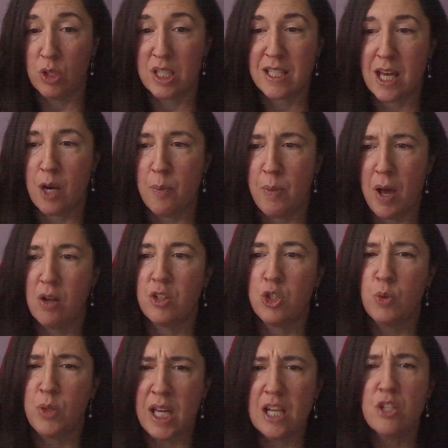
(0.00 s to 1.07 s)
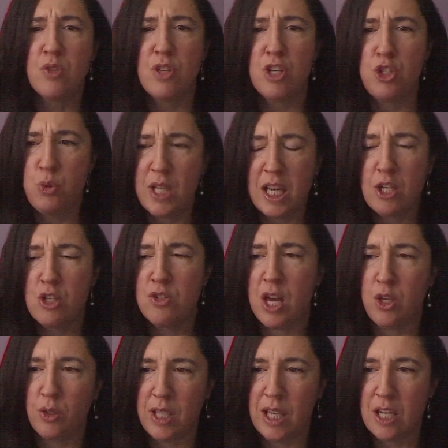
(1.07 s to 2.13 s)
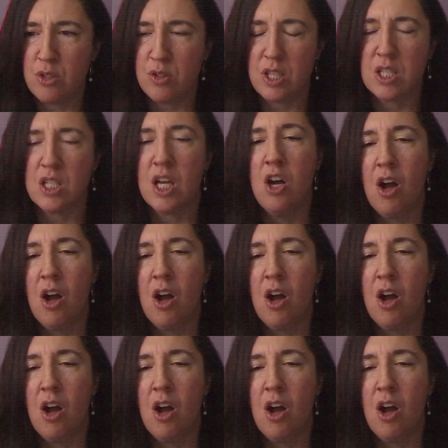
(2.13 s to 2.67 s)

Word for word: It's not about, you can't do this, you can't do that, you can't do this.